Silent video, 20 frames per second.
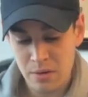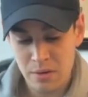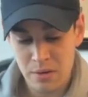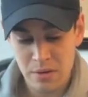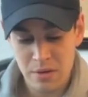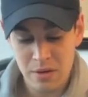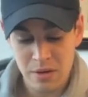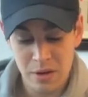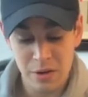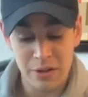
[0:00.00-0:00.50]

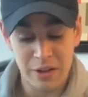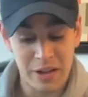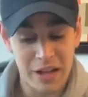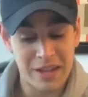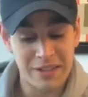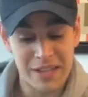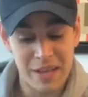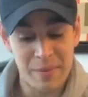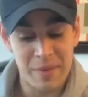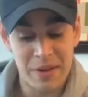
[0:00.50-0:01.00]
Oh, the
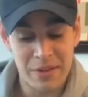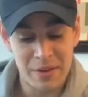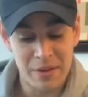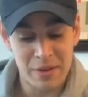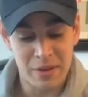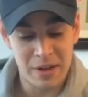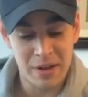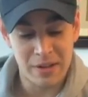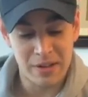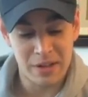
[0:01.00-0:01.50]
latte method.
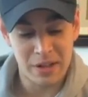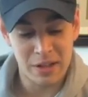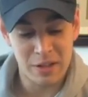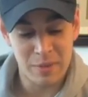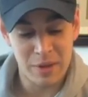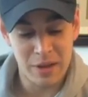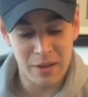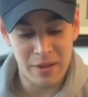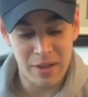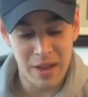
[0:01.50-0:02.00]
I talked
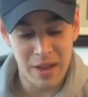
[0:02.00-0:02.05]
about that.